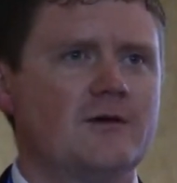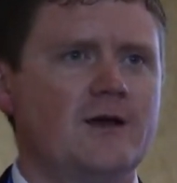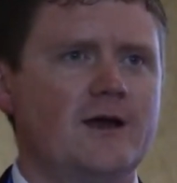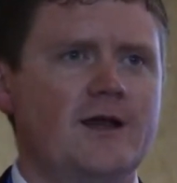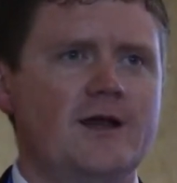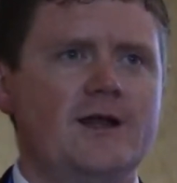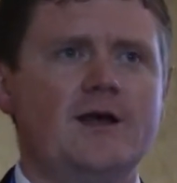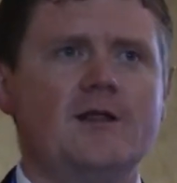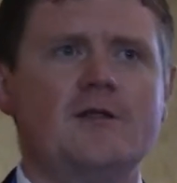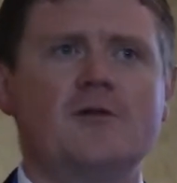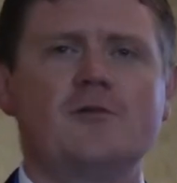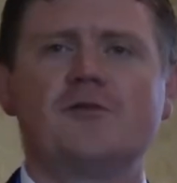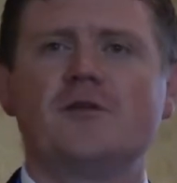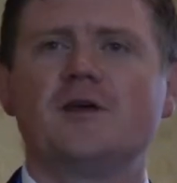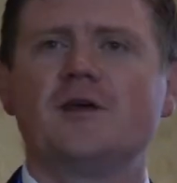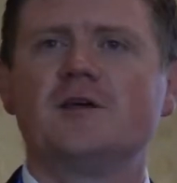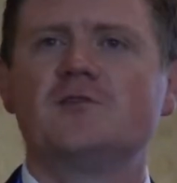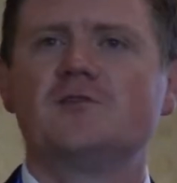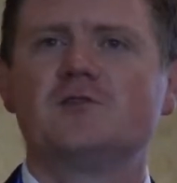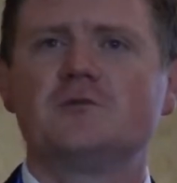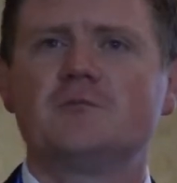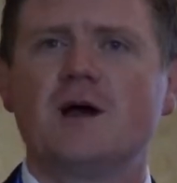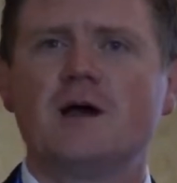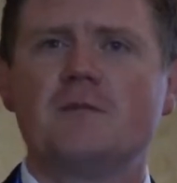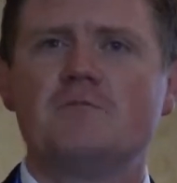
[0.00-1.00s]
any other
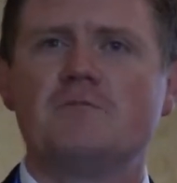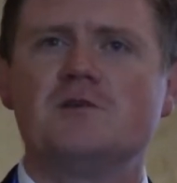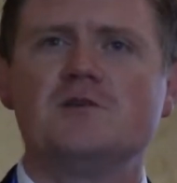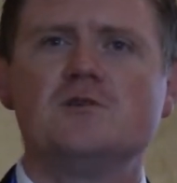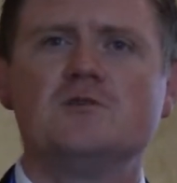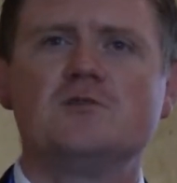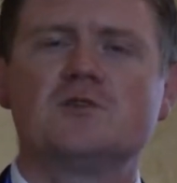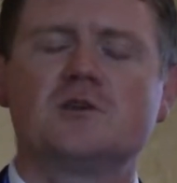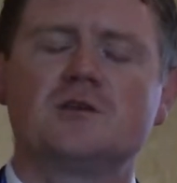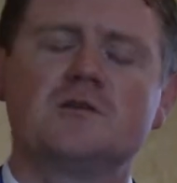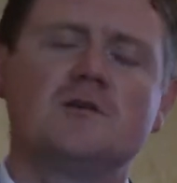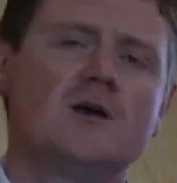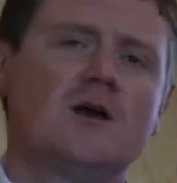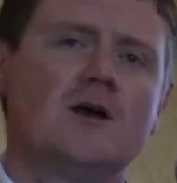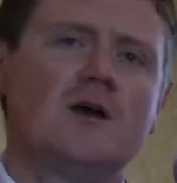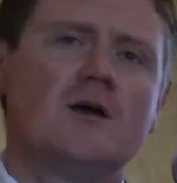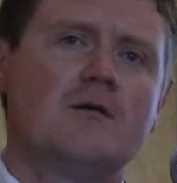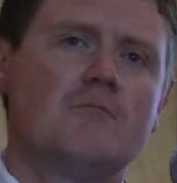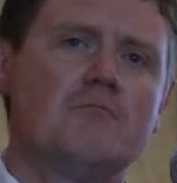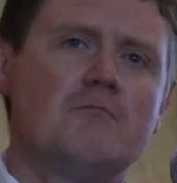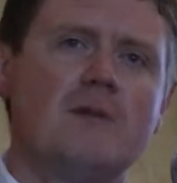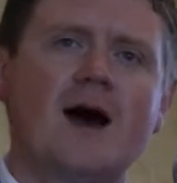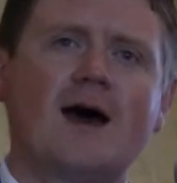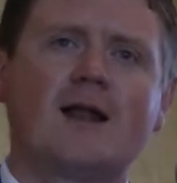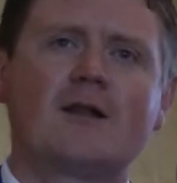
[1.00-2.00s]
things you might be using
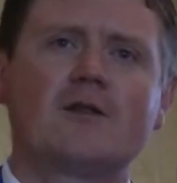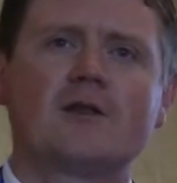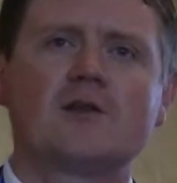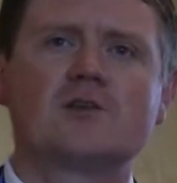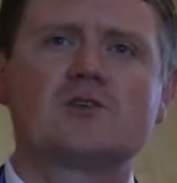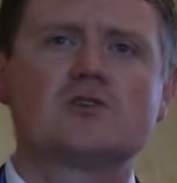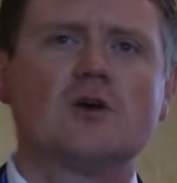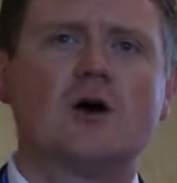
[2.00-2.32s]
modeling